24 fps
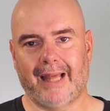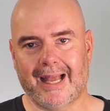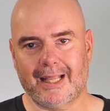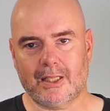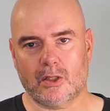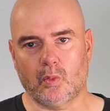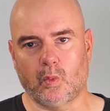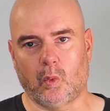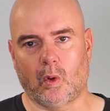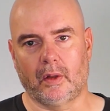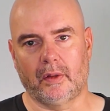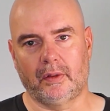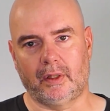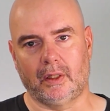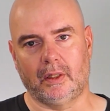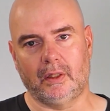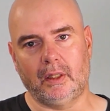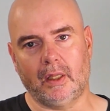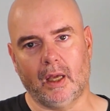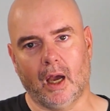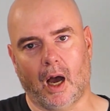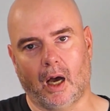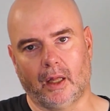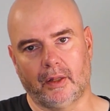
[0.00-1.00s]
That's one
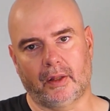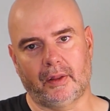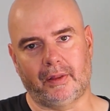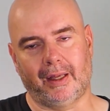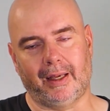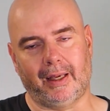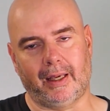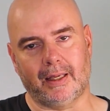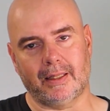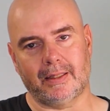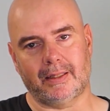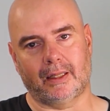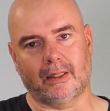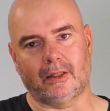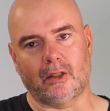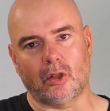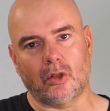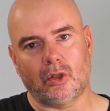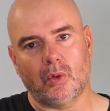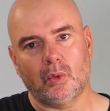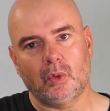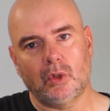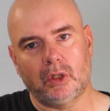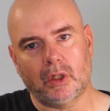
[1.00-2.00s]
thing. The other thing is that
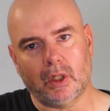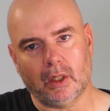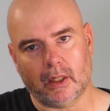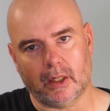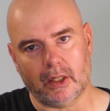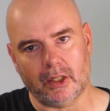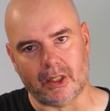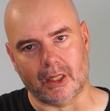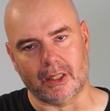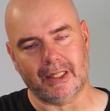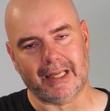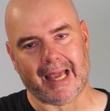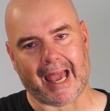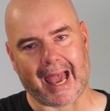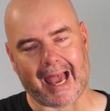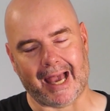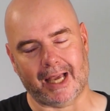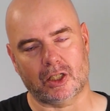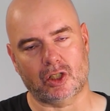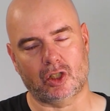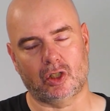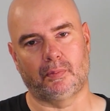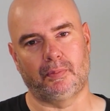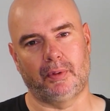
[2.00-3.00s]
the due diligence
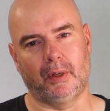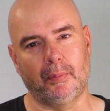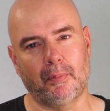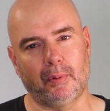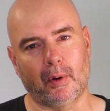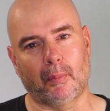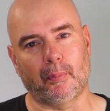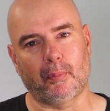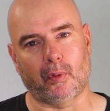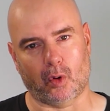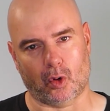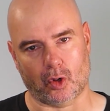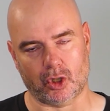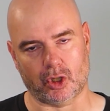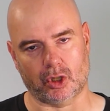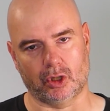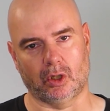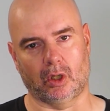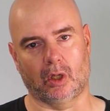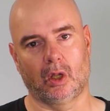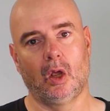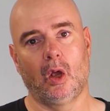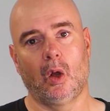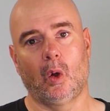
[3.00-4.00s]
has to be
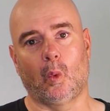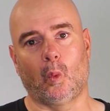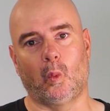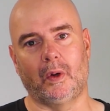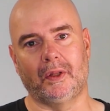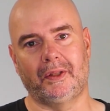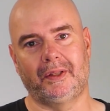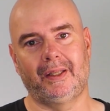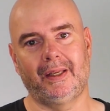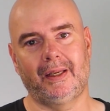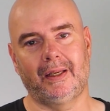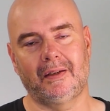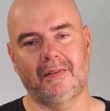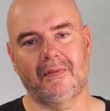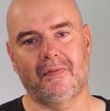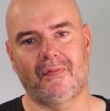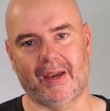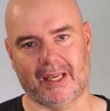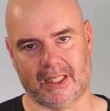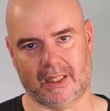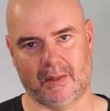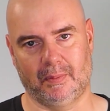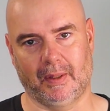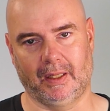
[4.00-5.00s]
proportional with the
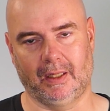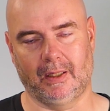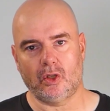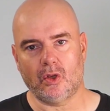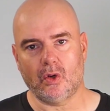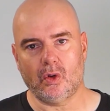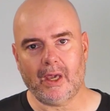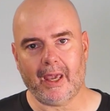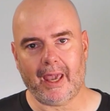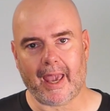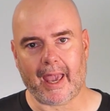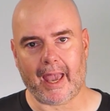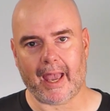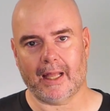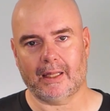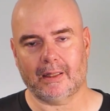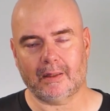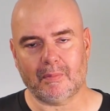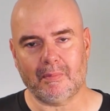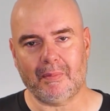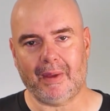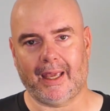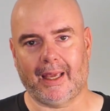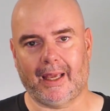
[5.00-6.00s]
investment. You
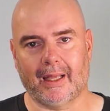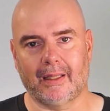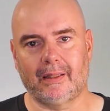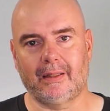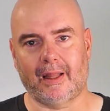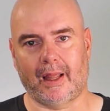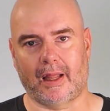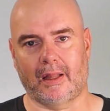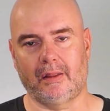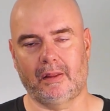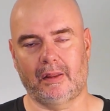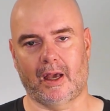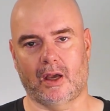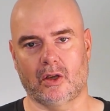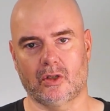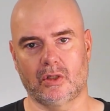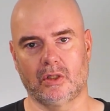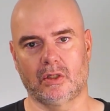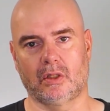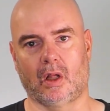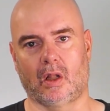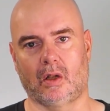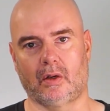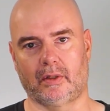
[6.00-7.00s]
can't make a
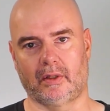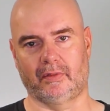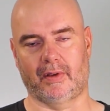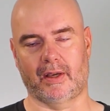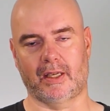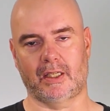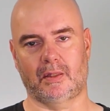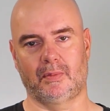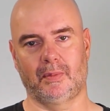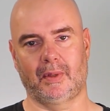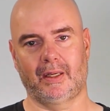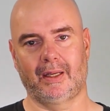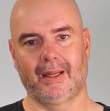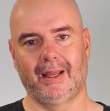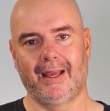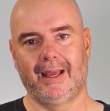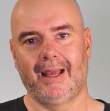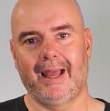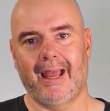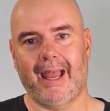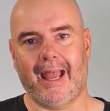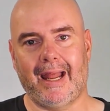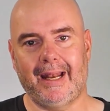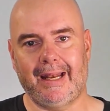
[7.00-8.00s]
$10,000 investment
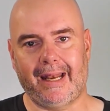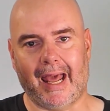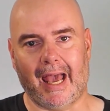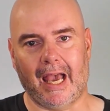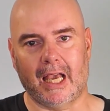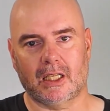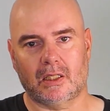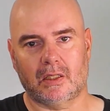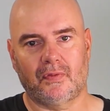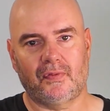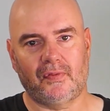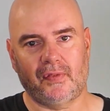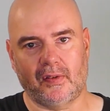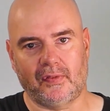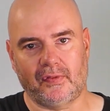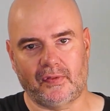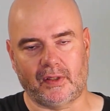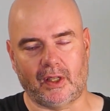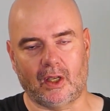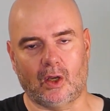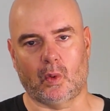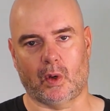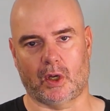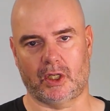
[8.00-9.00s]
and ask
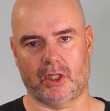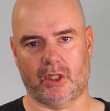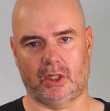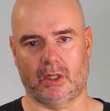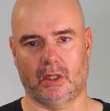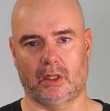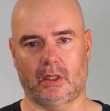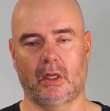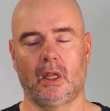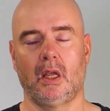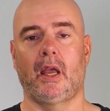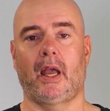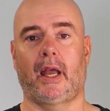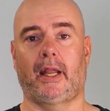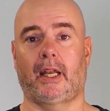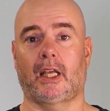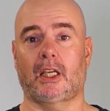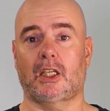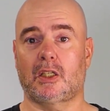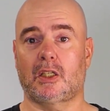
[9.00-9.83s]
50 questions and